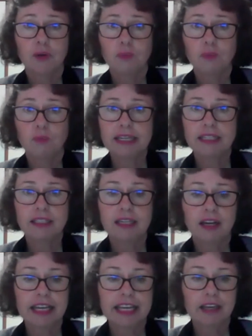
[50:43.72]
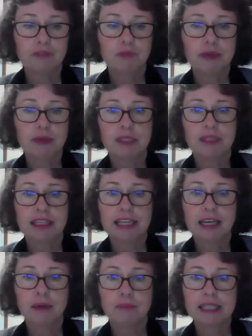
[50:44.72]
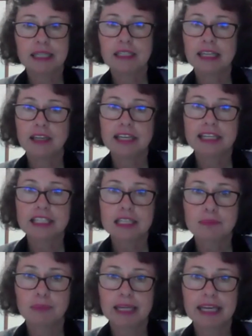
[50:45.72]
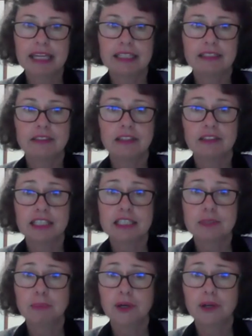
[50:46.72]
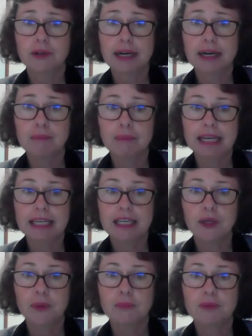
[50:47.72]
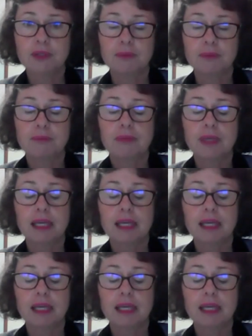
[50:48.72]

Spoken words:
when I have women that come in and I explain that this program may help them,